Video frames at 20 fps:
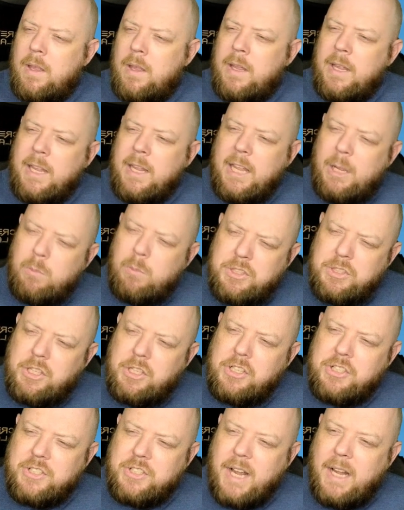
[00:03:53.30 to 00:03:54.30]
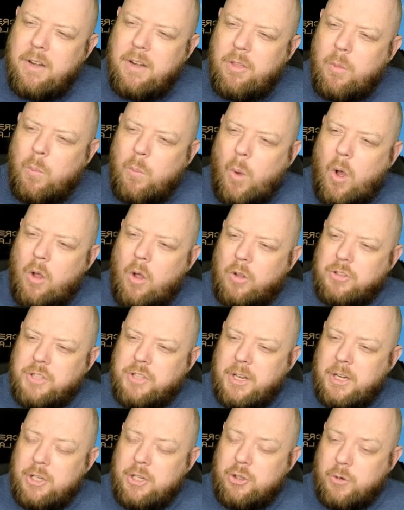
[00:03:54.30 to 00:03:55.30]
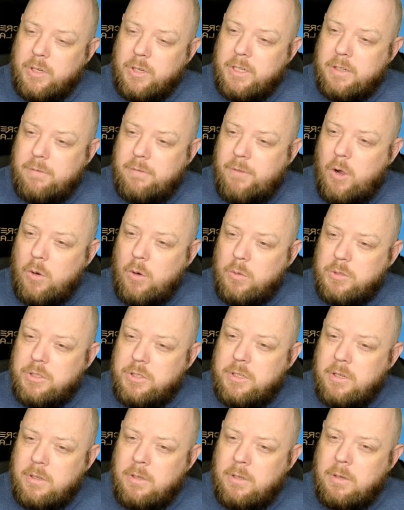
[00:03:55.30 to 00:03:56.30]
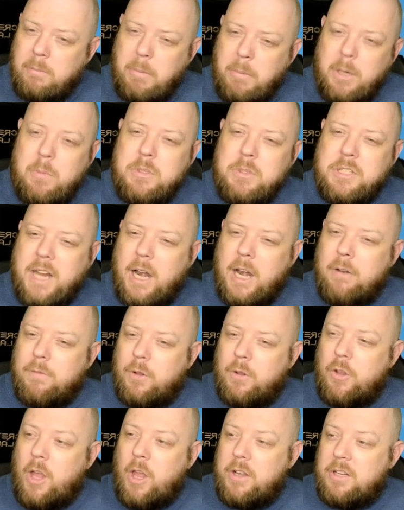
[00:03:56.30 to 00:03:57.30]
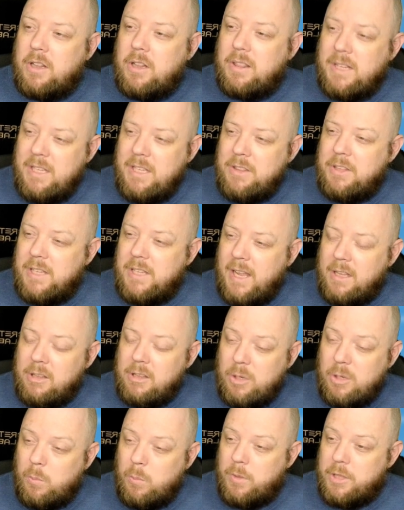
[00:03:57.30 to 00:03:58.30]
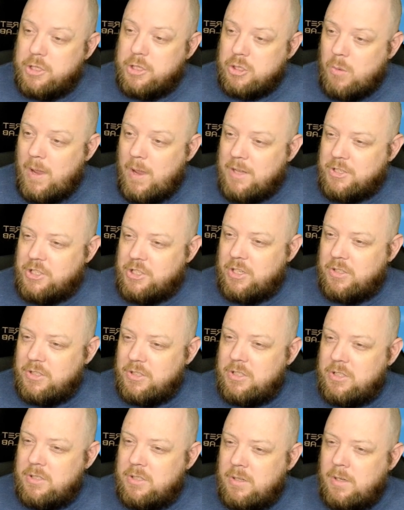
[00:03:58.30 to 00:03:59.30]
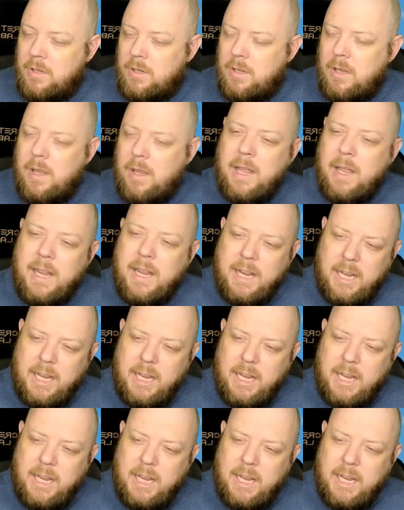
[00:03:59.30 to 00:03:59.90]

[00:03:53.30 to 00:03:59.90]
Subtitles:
It was the state of the walls that intrigued Vost, but he was careful not to lead the alien with his questions. He